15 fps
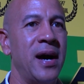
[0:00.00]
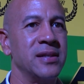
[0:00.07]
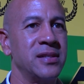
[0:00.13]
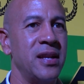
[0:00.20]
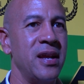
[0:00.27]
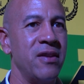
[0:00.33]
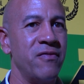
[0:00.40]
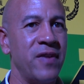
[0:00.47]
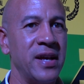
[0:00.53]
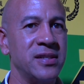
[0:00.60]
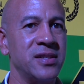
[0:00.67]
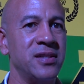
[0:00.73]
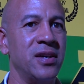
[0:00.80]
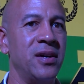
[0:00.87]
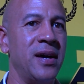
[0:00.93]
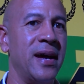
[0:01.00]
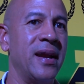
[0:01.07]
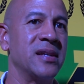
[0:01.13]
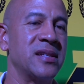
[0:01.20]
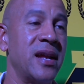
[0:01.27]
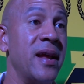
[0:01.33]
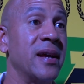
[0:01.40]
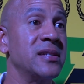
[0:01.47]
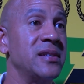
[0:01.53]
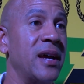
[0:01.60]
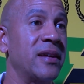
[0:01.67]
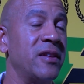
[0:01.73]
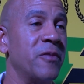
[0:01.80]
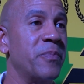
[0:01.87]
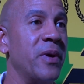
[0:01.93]
as an investor and as an
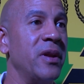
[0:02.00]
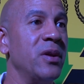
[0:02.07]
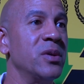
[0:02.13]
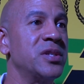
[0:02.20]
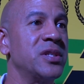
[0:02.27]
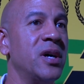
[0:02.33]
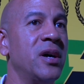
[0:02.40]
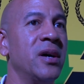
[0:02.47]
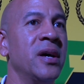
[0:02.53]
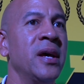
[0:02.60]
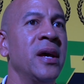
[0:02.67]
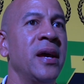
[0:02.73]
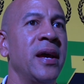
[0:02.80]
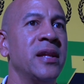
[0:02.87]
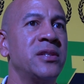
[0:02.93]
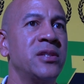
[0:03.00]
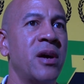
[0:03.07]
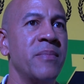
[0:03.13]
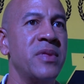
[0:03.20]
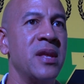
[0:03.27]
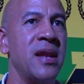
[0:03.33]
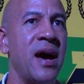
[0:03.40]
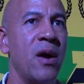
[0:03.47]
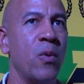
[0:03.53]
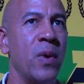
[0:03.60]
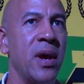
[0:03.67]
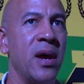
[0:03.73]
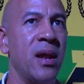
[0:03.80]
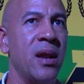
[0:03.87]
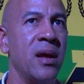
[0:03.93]
executive producer, it's something that
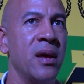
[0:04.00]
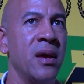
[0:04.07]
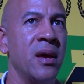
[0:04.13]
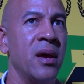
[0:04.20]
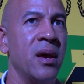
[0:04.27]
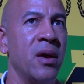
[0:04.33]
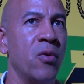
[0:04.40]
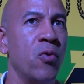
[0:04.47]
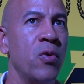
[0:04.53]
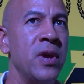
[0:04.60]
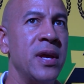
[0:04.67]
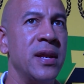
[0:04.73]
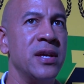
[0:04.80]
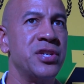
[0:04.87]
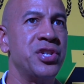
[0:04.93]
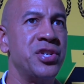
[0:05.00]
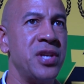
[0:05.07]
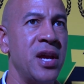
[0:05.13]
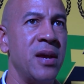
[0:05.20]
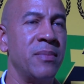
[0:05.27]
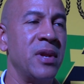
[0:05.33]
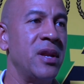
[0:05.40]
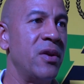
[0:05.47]
will really shape the